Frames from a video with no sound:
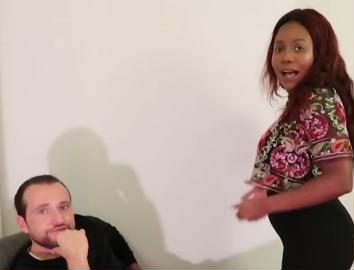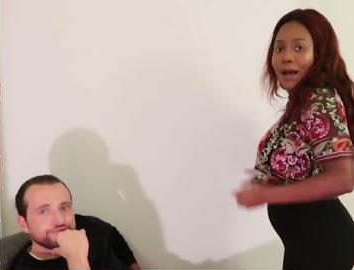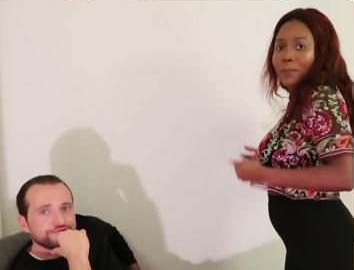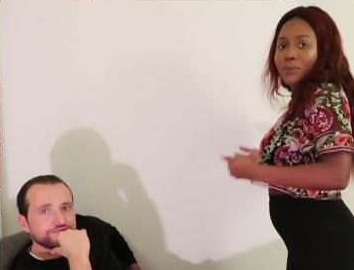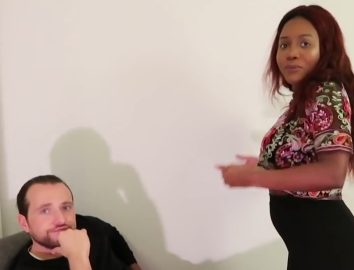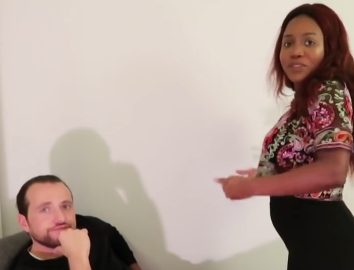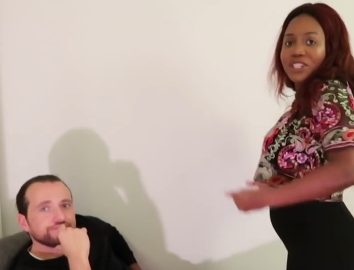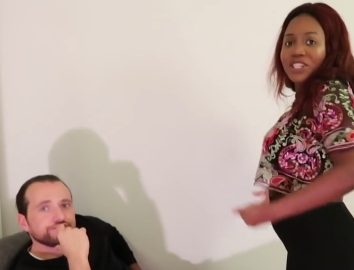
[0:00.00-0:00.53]

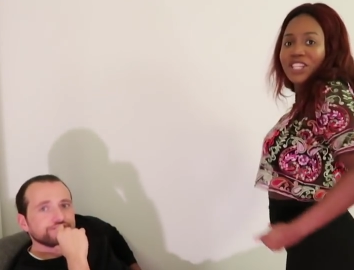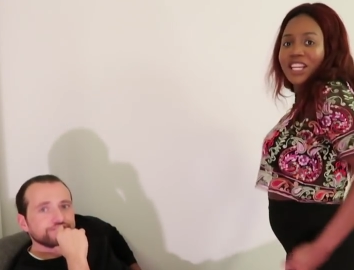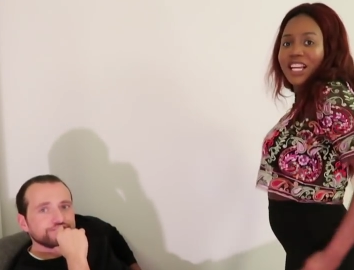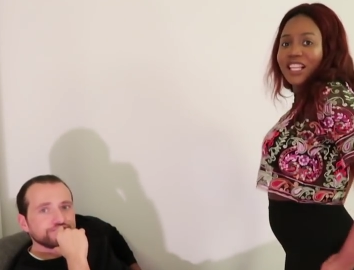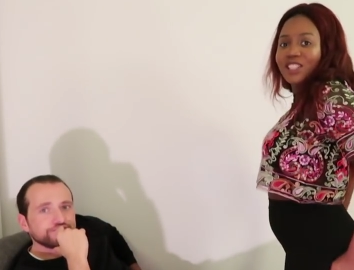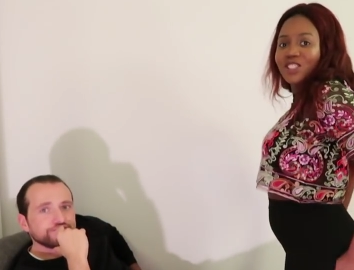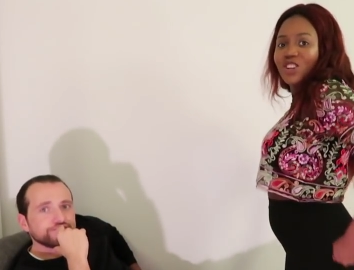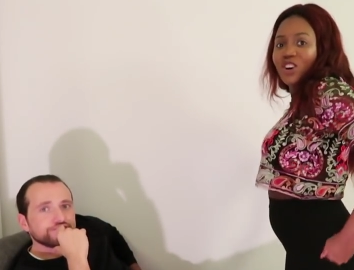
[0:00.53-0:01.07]

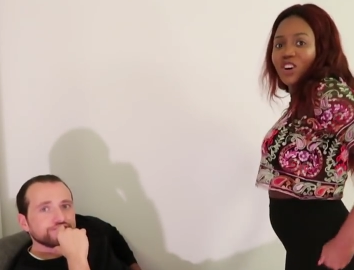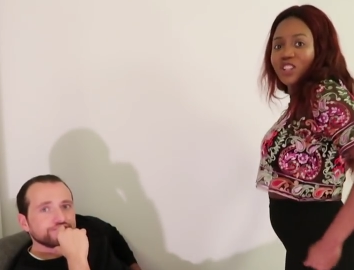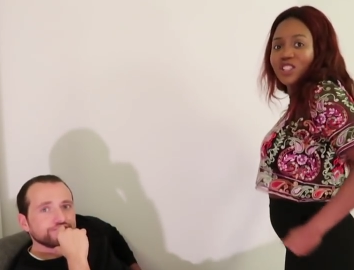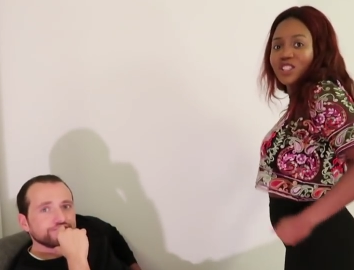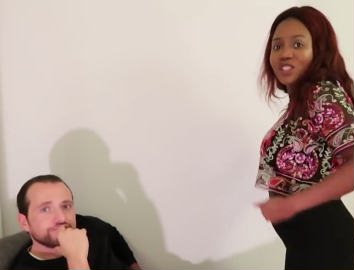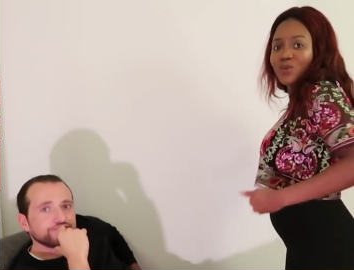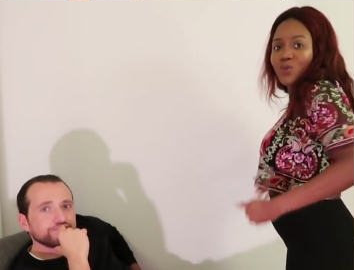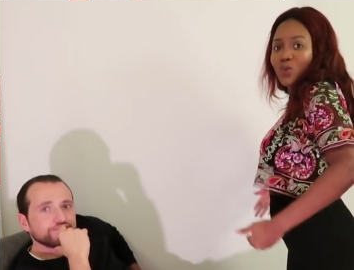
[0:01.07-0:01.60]
Speaker 1: Appreciate
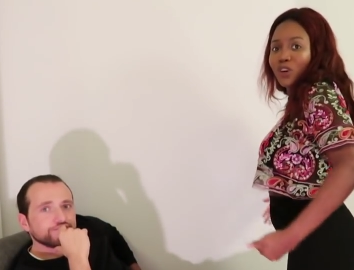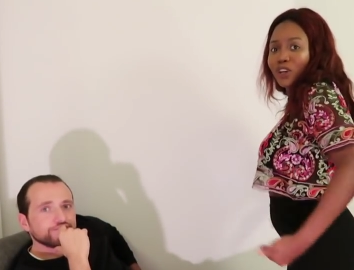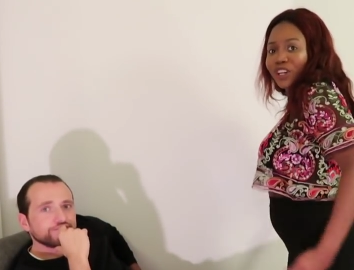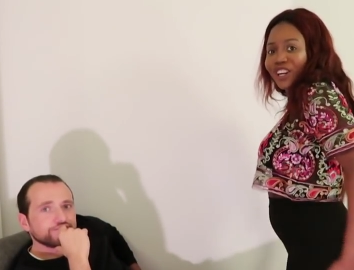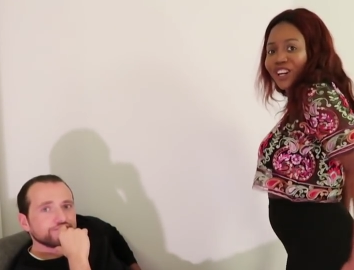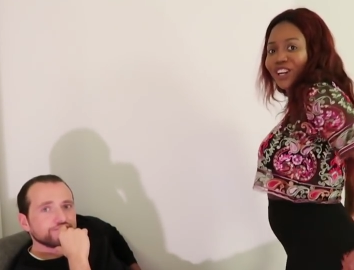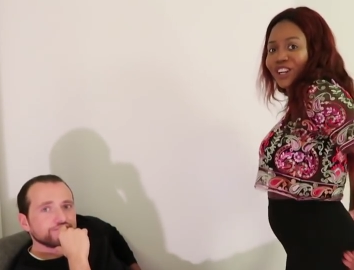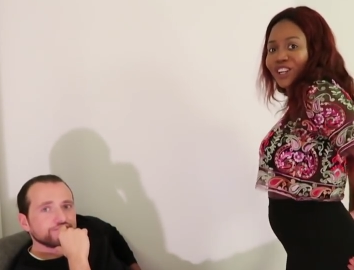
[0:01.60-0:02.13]
God's
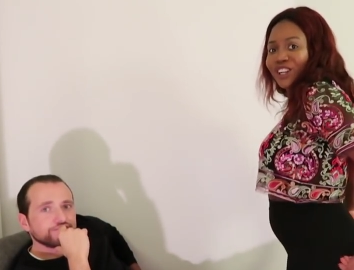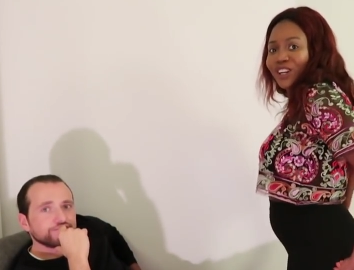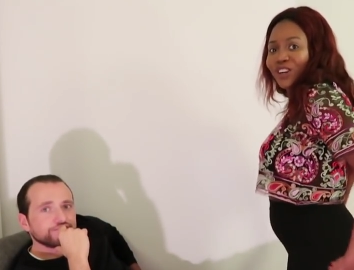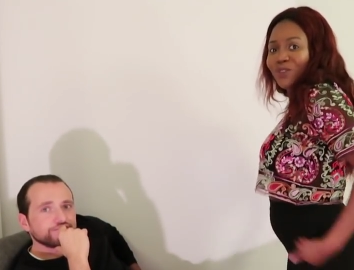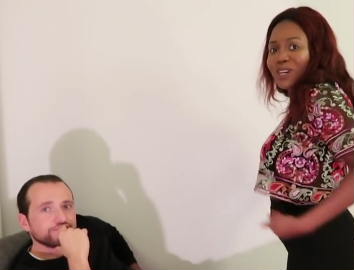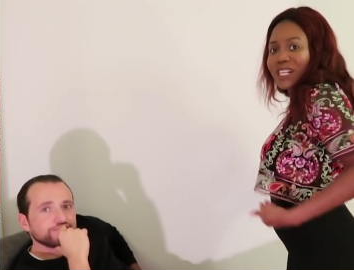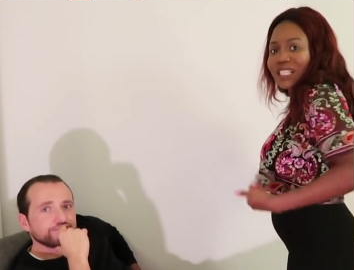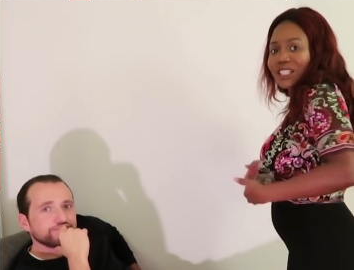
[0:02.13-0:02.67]
work.
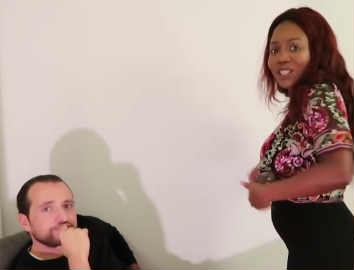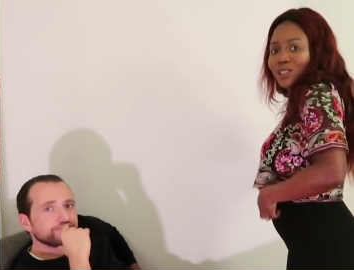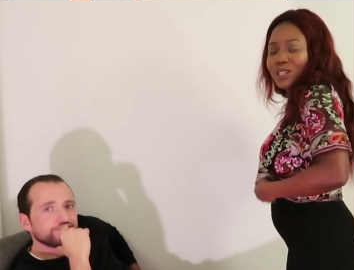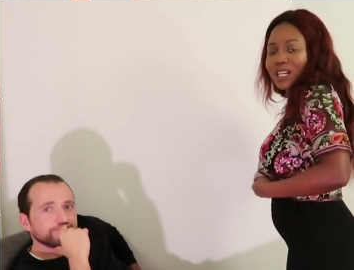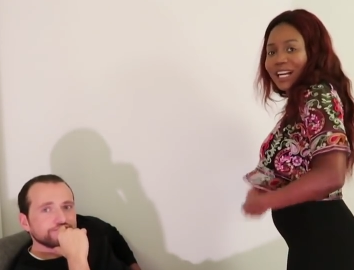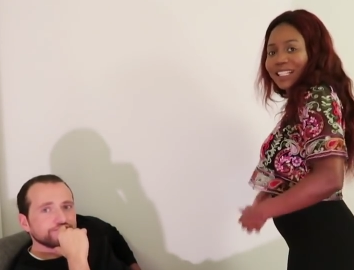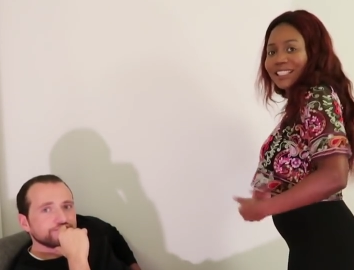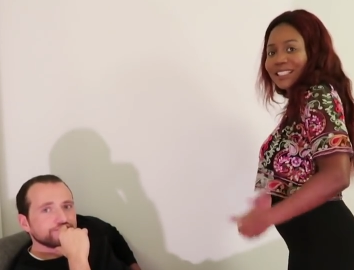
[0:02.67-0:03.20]
What's,
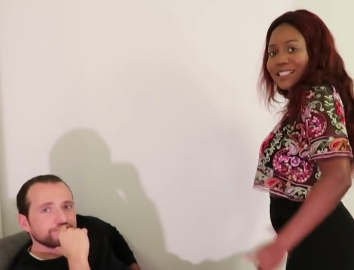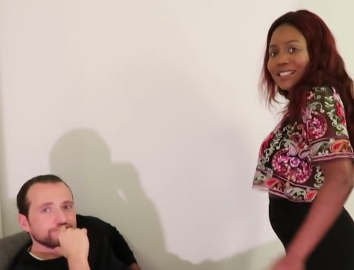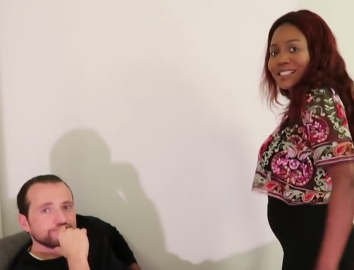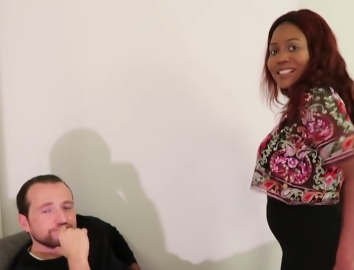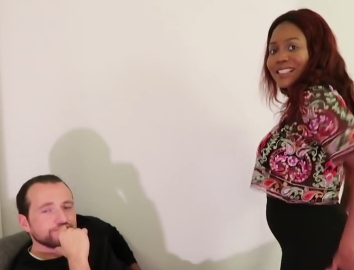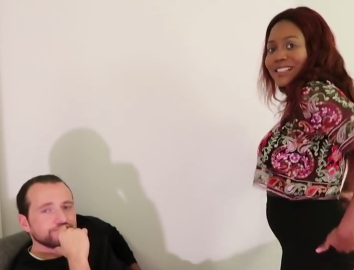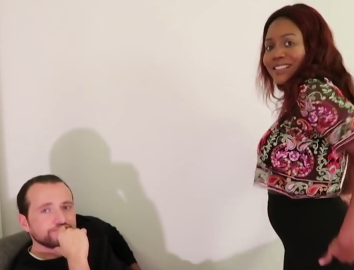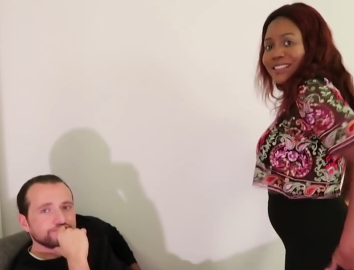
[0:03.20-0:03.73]
look at
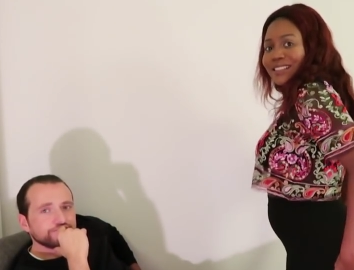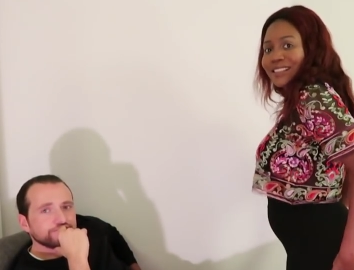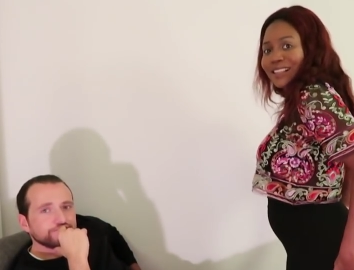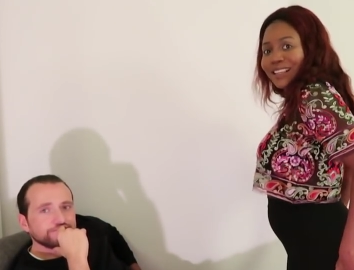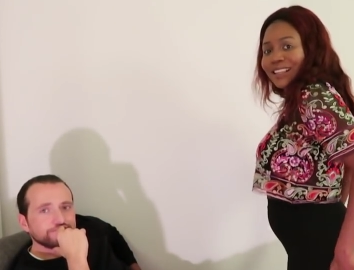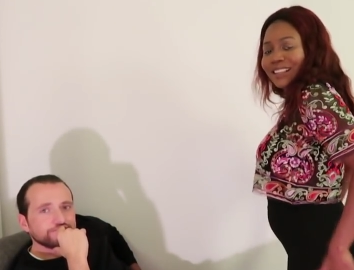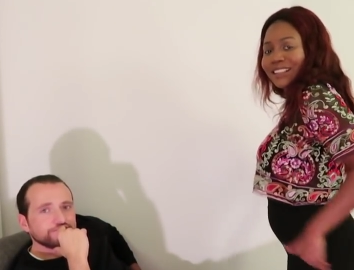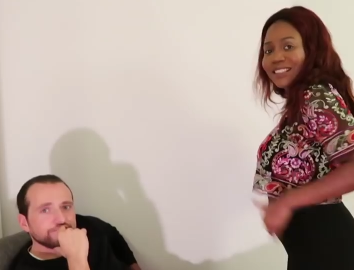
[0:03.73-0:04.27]
this.
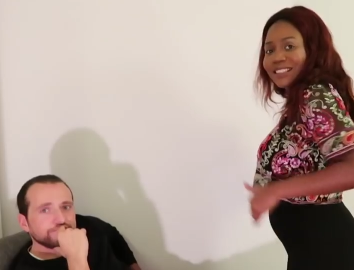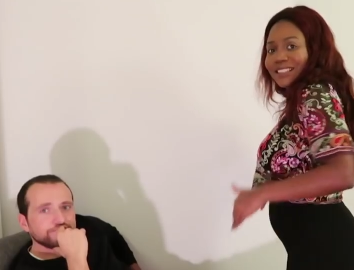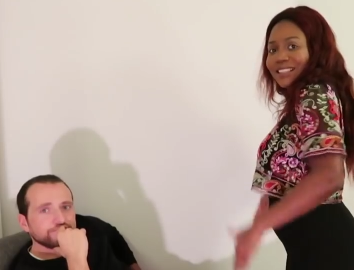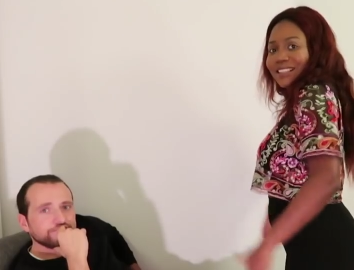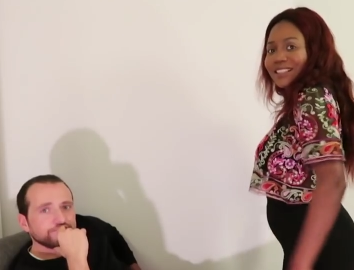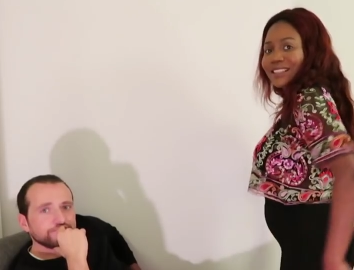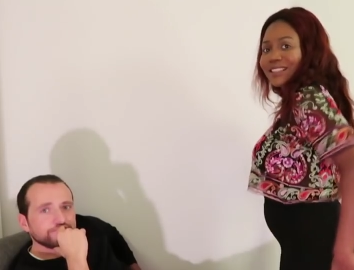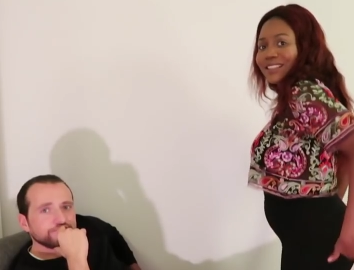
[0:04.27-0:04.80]
This
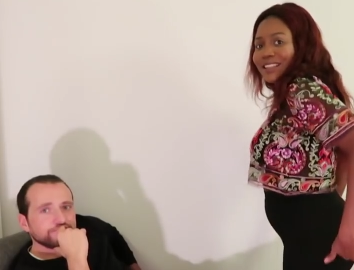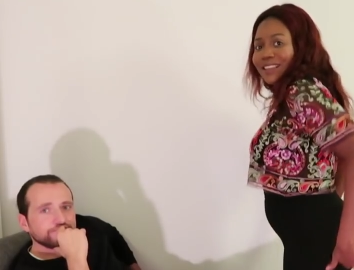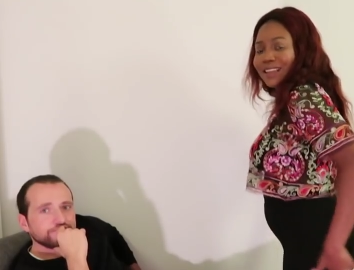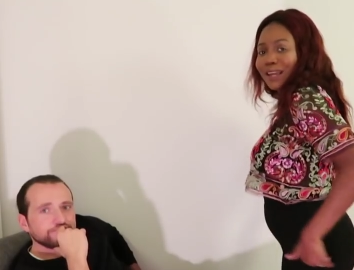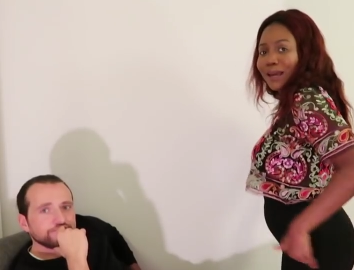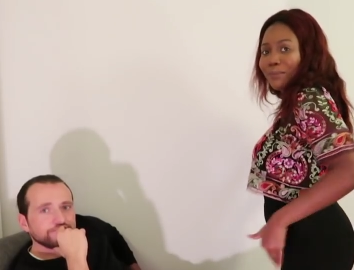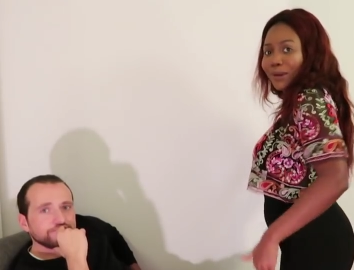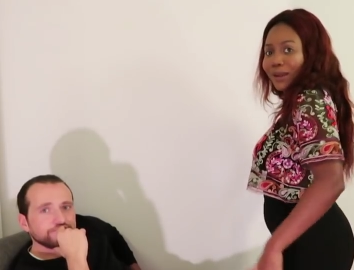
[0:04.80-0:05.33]
is
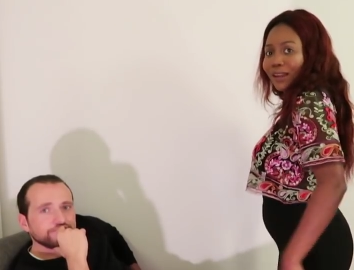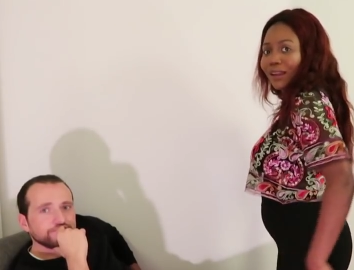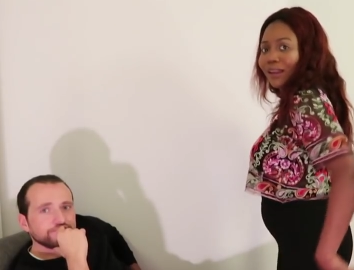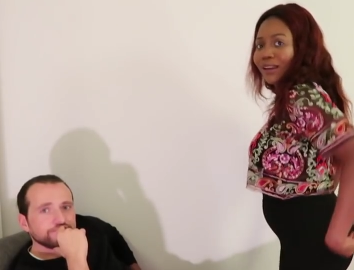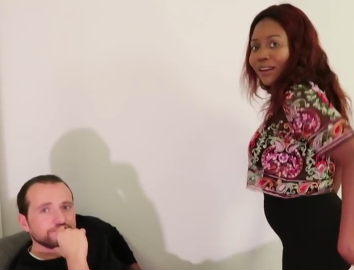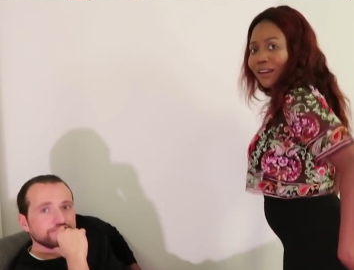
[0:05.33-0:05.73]
Ikebe.